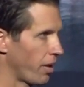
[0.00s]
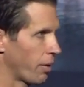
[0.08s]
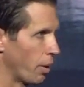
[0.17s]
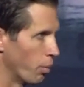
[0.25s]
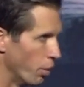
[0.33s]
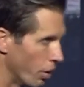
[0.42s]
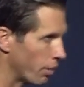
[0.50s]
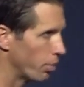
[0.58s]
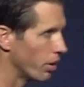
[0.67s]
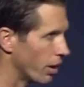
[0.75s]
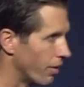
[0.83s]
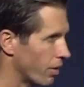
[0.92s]
Like, we really
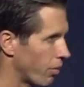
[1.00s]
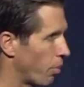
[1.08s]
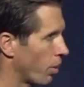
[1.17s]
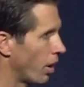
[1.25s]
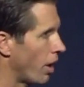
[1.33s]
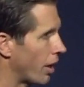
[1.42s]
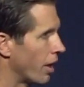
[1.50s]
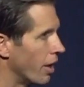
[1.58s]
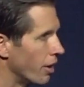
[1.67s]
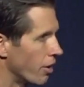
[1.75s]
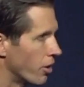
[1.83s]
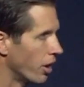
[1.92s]
believe this. We put a lot of
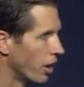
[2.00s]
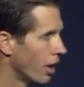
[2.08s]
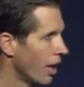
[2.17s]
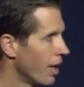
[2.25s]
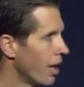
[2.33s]
energy,